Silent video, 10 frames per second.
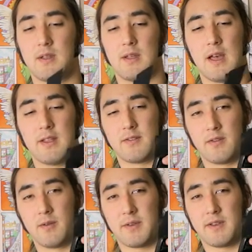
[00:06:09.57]
It has
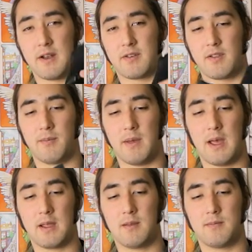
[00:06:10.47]
loops attached to the
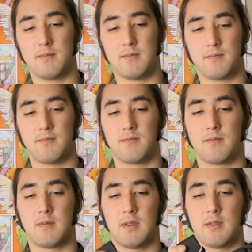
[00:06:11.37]
bag,
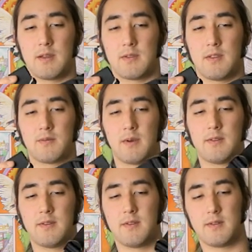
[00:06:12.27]
like these
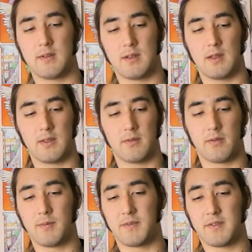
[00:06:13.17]
ones, and then
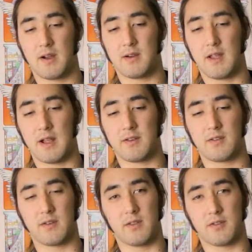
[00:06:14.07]
loops that are attached
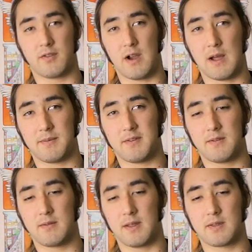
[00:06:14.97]
to the straps,
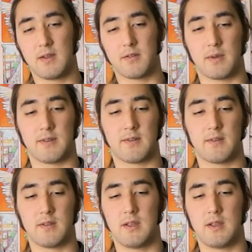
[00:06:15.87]
like those ones.